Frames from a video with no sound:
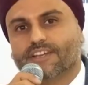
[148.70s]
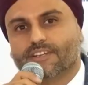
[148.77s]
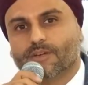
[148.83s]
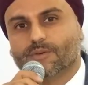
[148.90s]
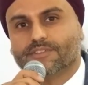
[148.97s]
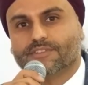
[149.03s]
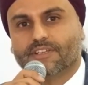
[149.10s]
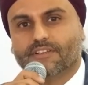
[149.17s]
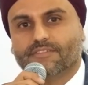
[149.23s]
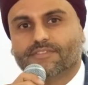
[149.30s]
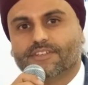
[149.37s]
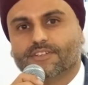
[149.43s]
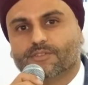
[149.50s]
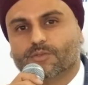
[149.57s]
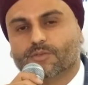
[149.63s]
ourselves
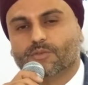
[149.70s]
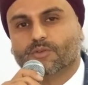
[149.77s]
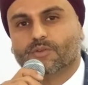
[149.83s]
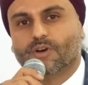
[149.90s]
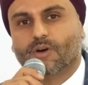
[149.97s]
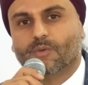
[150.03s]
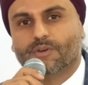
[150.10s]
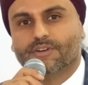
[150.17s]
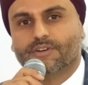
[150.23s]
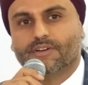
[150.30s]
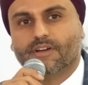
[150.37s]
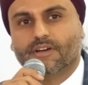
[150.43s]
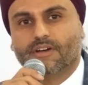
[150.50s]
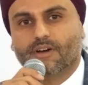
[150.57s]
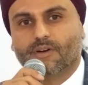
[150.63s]
into
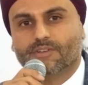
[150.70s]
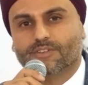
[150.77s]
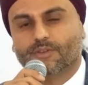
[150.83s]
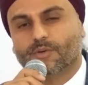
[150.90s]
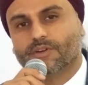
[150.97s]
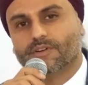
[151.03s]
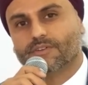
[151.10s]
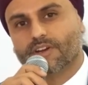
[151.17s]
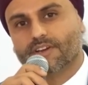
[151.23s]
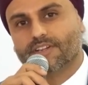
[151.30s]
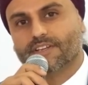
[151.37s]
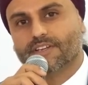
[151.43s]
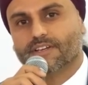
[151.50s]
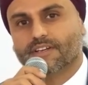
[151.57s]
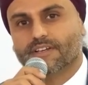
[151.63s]
our
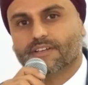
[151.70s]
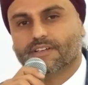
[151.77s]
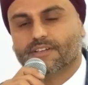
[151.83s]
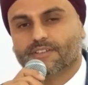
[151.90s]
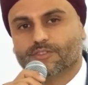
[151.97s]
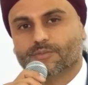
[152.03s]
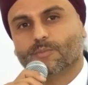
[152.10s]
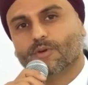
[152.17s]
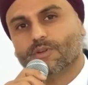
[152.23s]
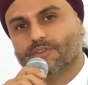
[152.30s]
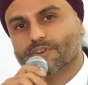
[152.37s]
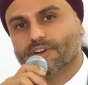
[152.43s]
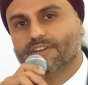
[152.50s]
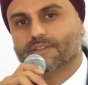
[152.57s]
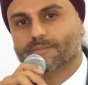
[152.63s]
running small
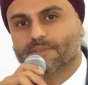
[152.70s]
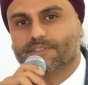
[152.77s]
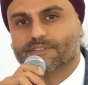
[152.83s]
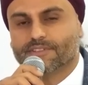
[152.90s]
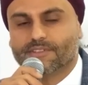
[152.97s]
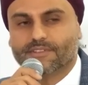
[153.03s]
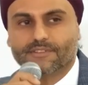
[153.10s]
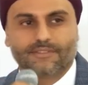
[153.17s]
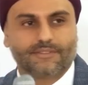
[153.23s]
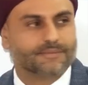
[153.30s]
running businesses.